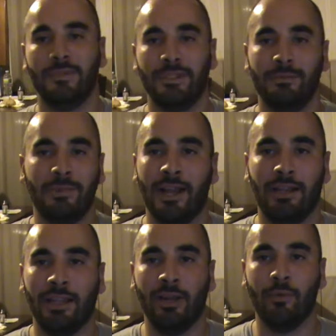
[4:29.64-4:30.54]
I'm not a
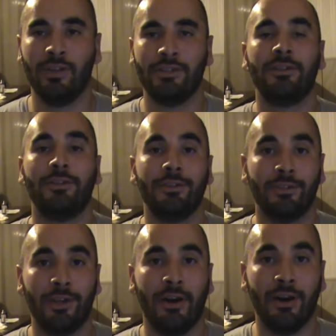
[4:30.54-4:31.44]
linguist,
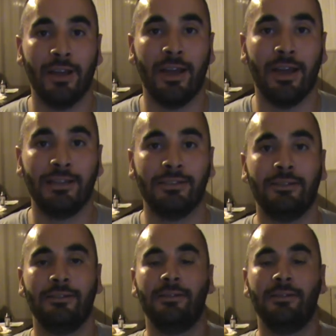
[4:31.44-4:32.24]
sorry guys.